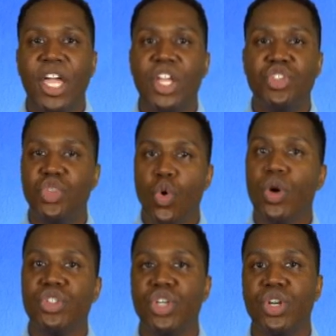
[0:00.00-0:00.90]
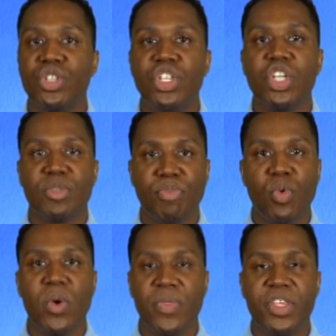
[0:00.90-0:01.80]
it's your turn to
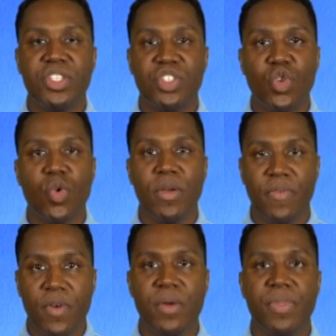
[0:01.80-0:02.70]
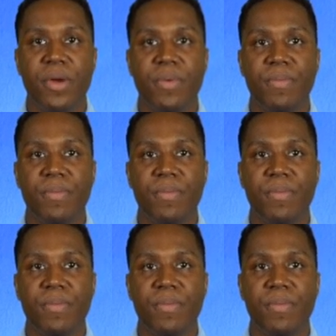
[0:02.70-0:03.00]
explore this story further.